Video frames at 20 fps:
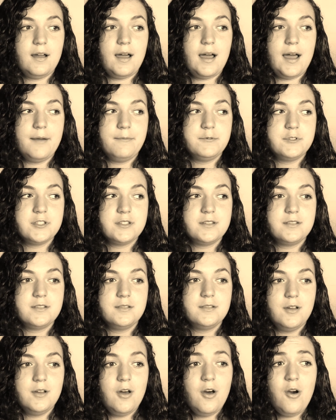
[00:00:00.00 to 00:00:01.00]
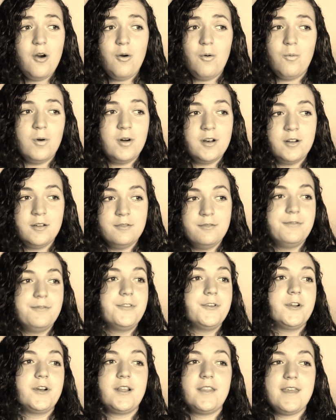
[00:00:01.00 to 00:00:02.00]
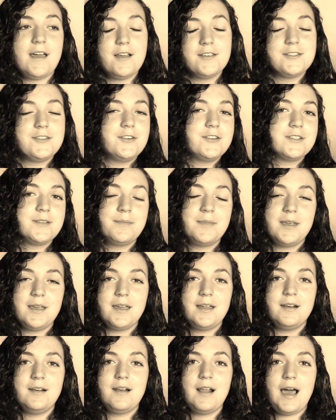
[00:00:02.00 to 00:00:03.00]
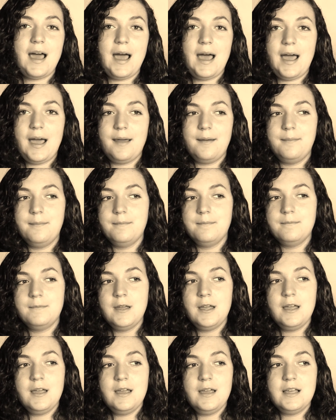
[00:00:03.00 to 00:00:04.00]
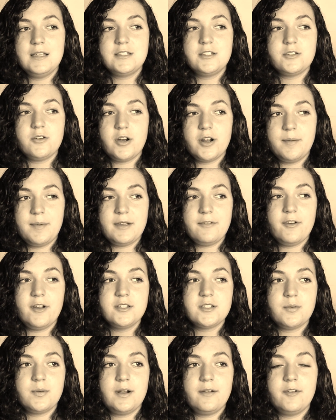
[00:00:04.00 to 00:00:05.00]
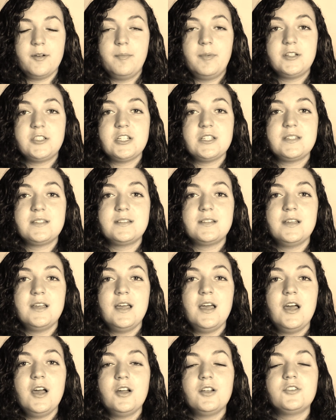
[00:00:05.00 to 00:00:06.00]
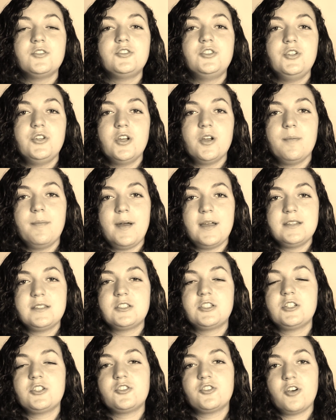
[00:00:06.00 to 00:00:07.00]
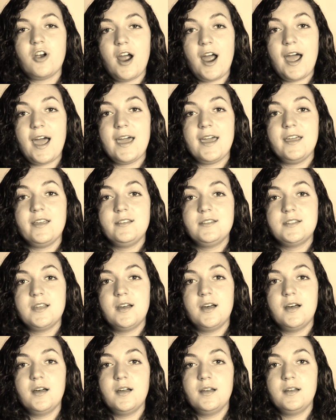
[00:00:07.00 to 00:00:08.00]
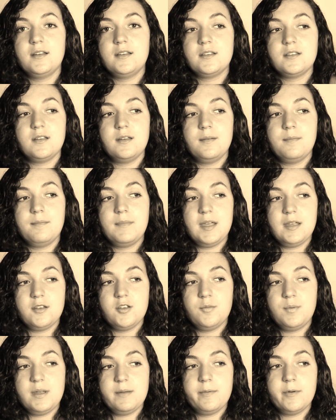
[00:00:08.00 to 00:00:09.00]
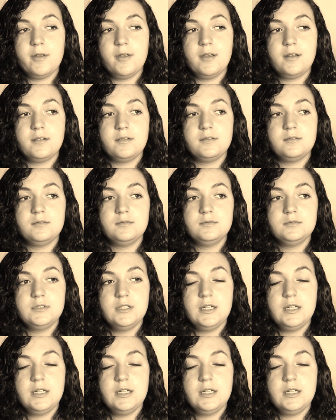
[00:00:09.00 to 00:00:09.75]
I'm just one of 30,000 or something and it's so hard to make friends or whatever, but just do your best to just try to meet new people and